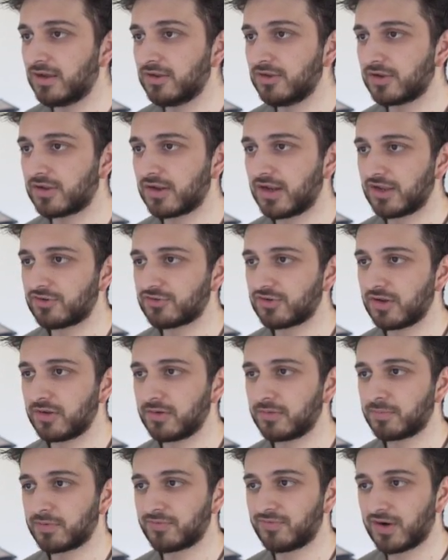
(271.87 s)
You could
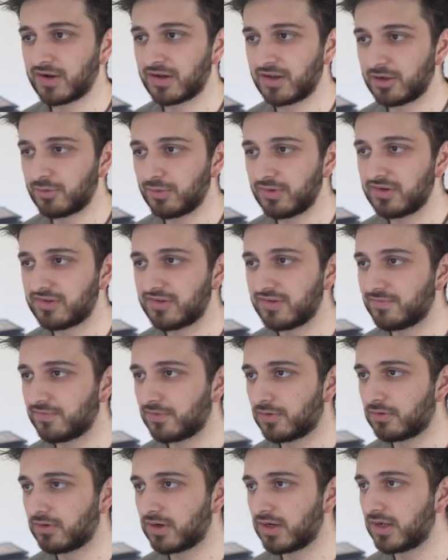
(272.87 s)
actually provide liquidity
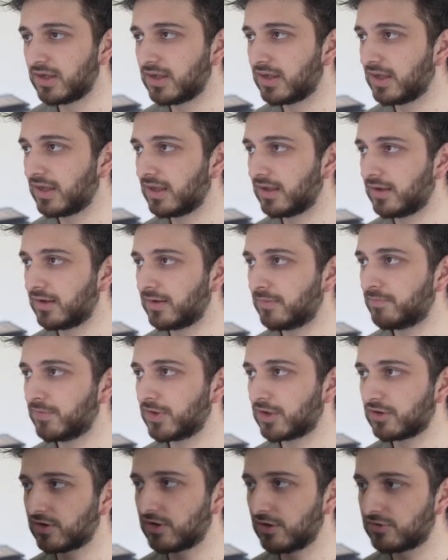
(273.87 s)
for it.
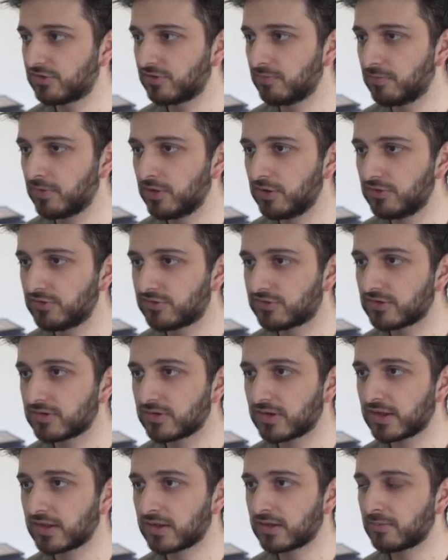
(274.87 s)
You go to Mute
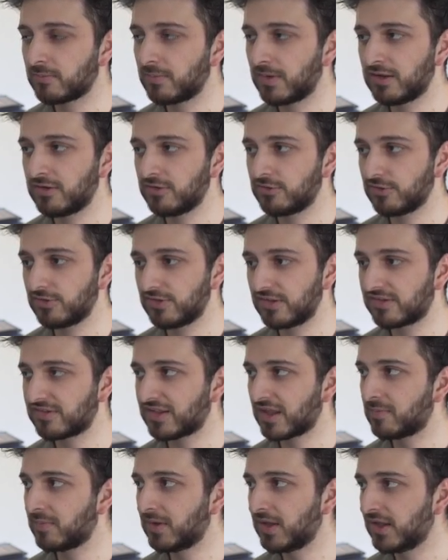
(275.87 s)
and do the
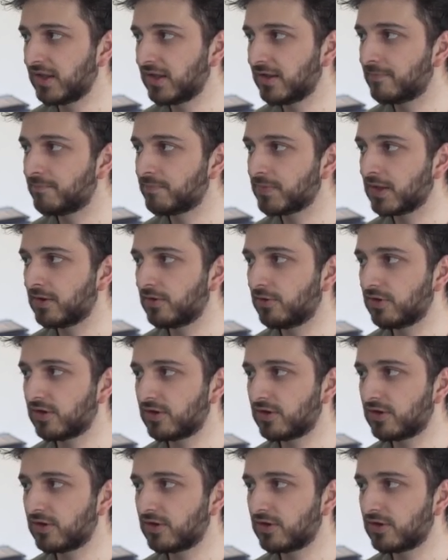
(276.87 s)
same here. We